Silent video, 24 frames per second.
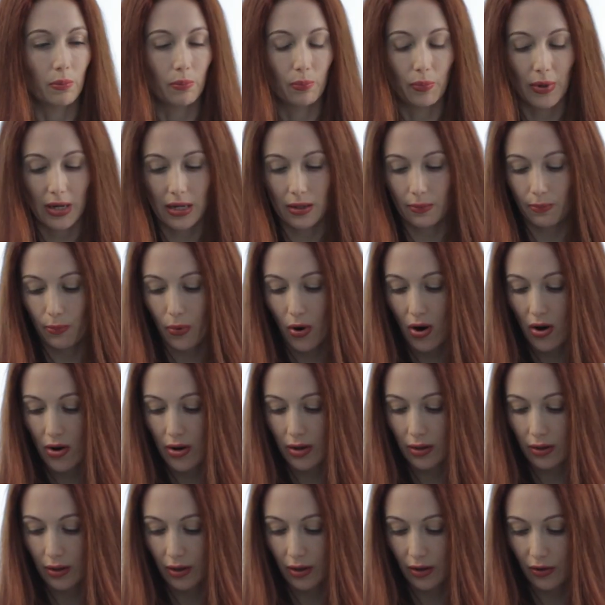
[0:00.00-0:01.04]
But
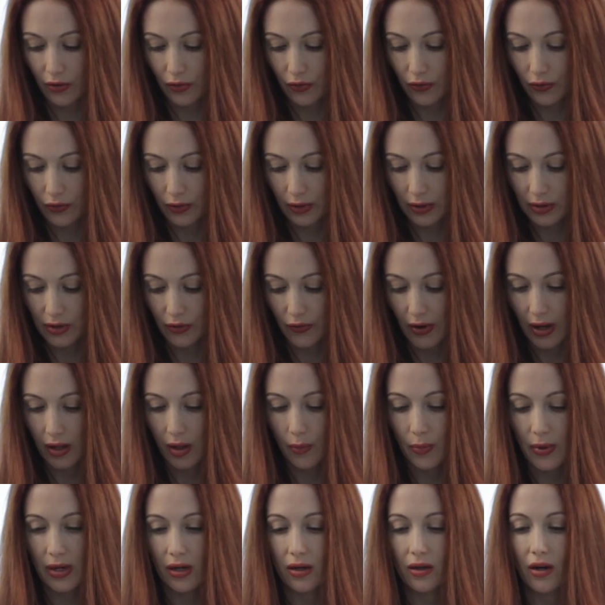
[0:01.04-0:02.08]
part of
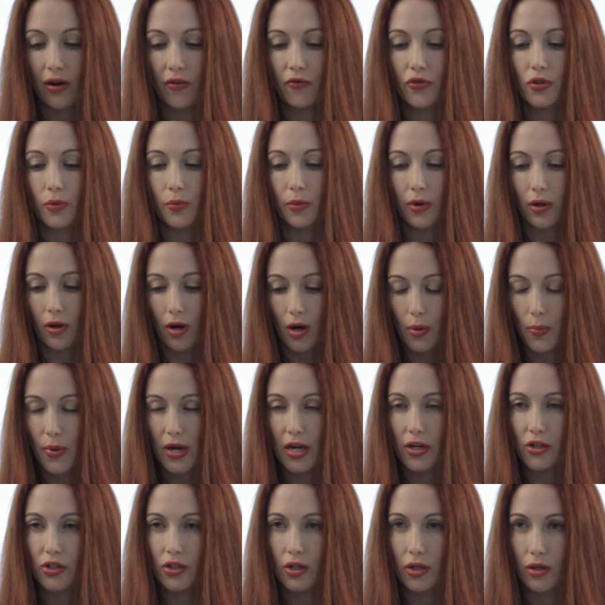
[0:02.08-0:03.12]
developing a comfortable
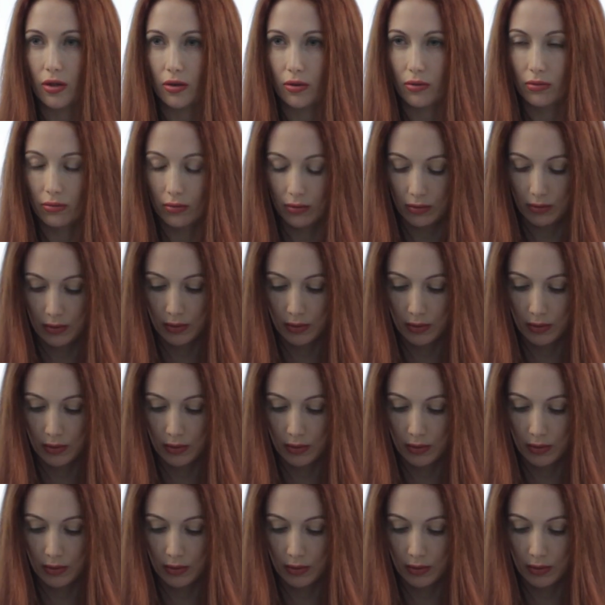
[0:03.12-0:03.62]
arpeggio